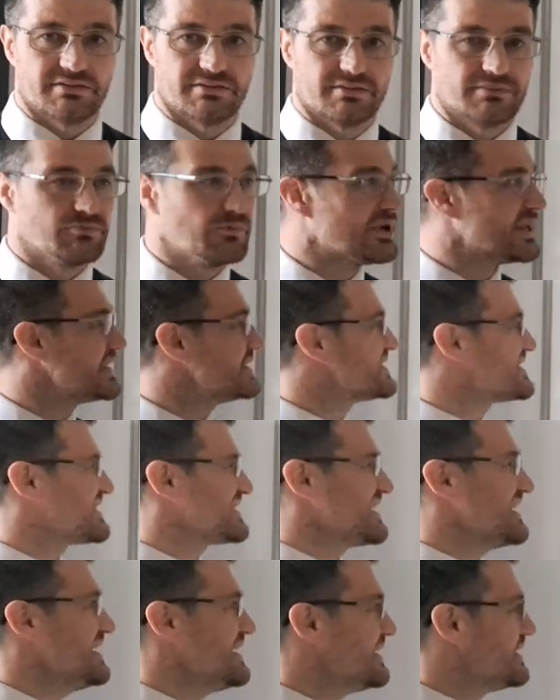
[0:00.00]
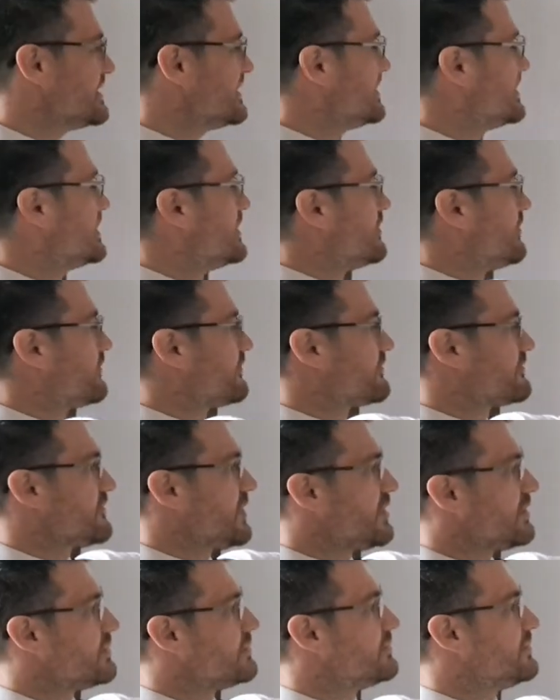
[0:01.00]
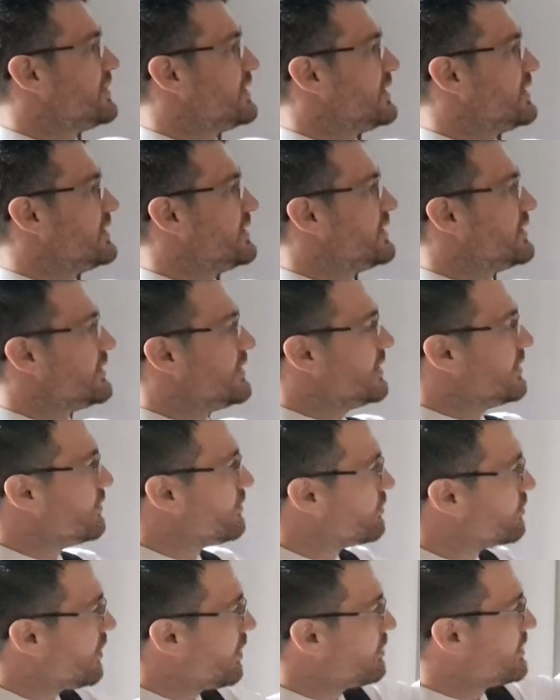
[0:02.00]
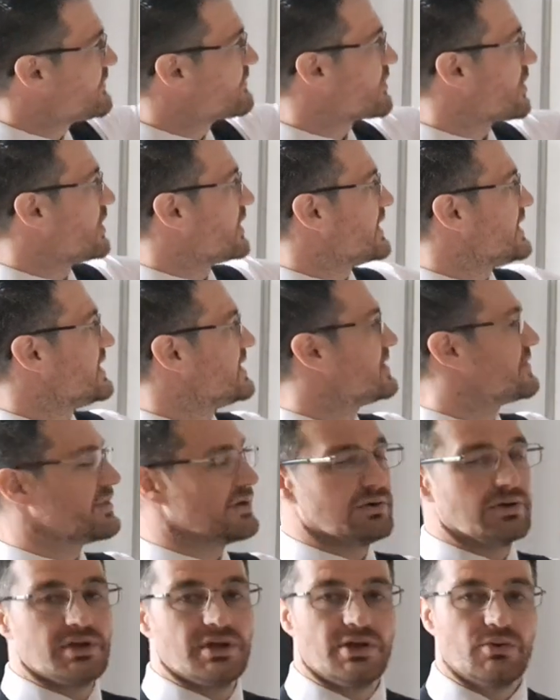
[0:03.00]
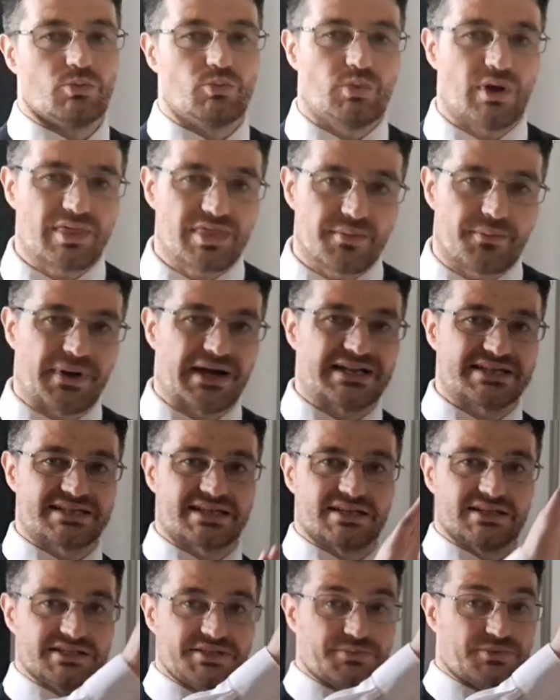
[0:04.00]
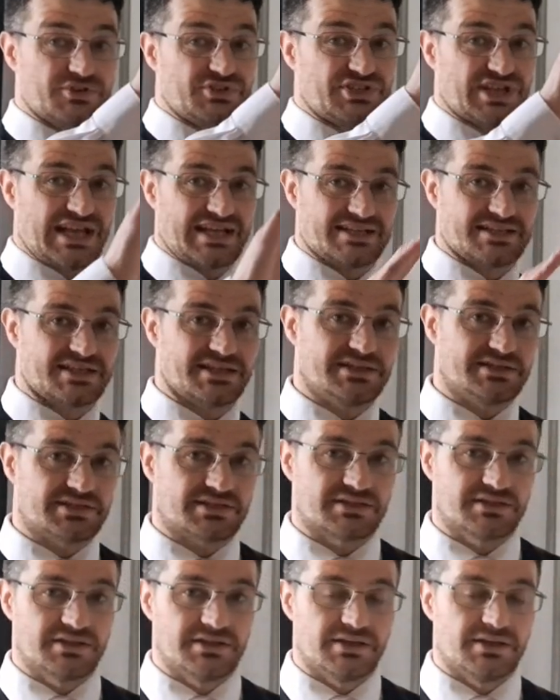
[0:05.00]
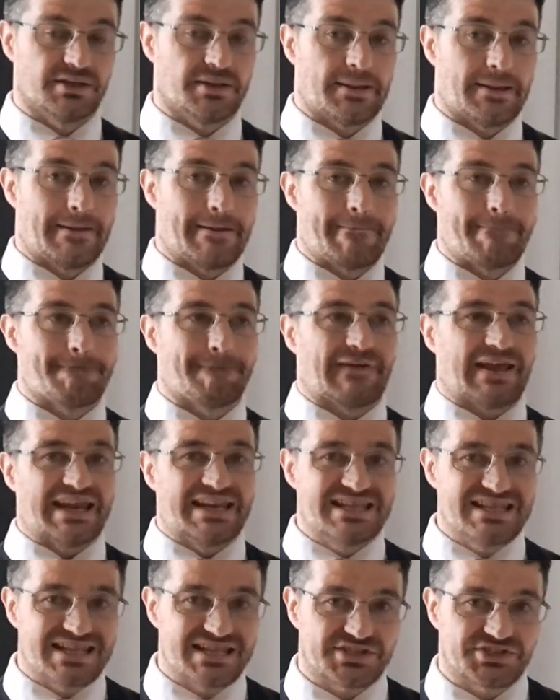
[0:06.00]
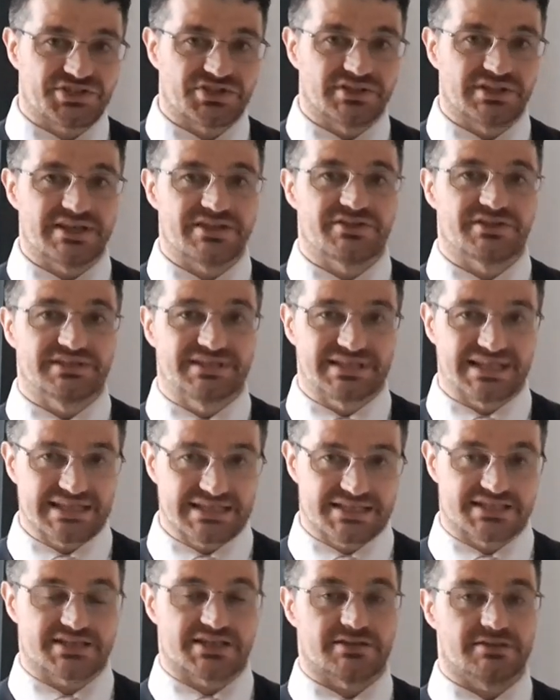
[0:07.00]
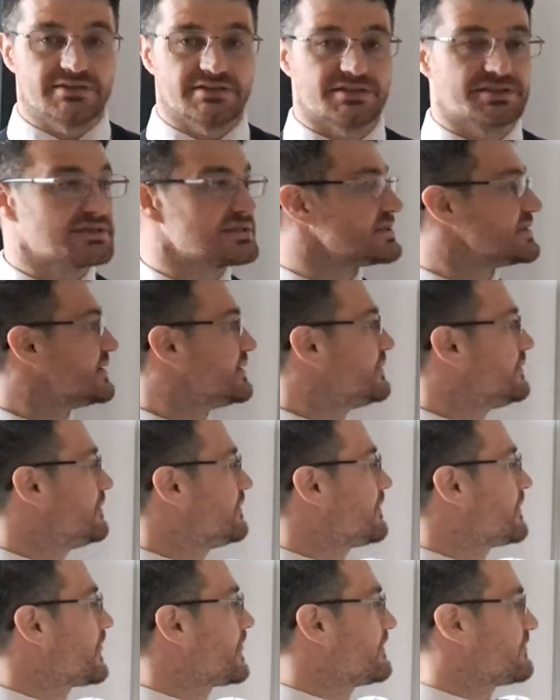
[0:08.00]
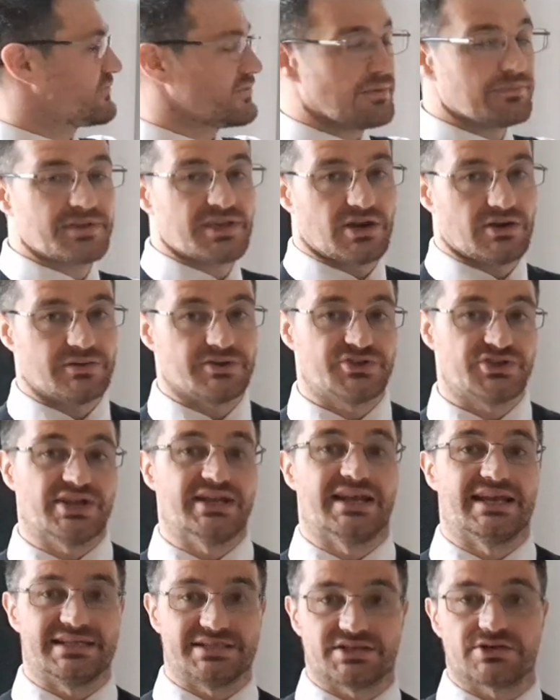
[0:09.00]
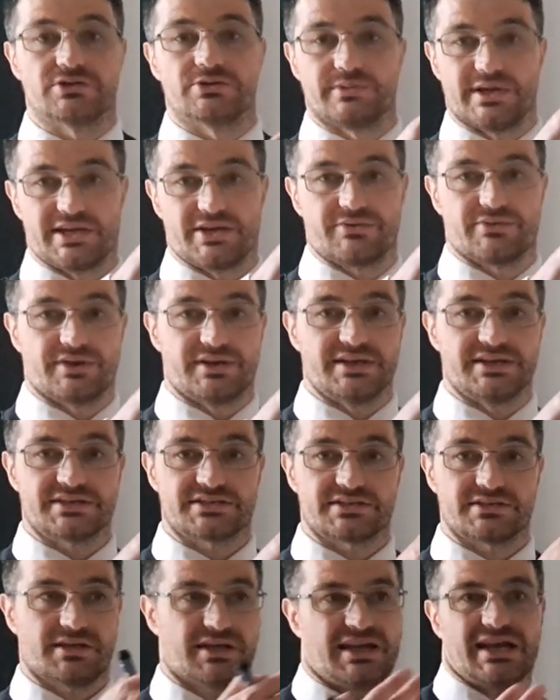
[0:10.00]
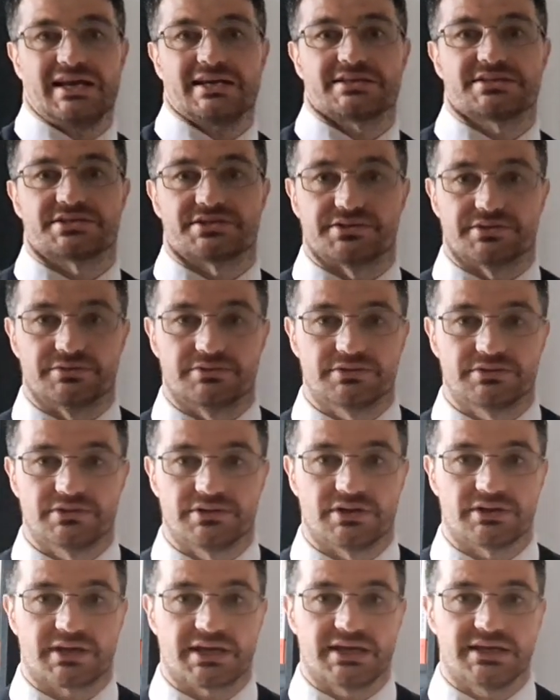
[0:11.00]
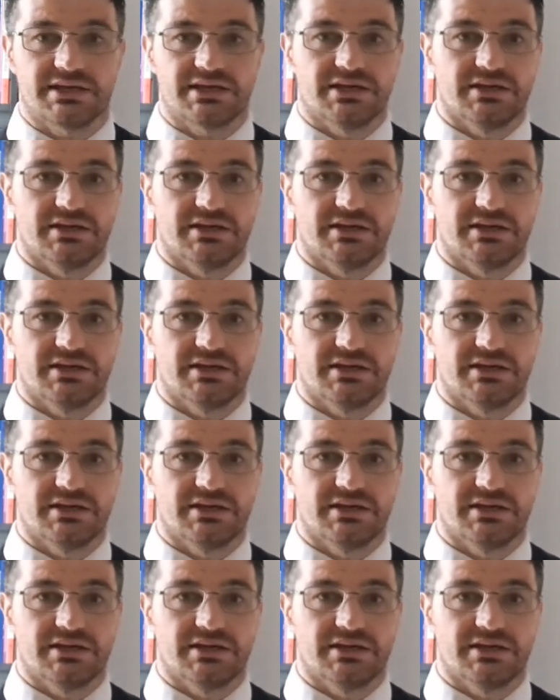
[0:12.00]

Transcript: We can see from what we've got here that when the particle is projected, initially the distance from the origin is going to increase. It has to, okay?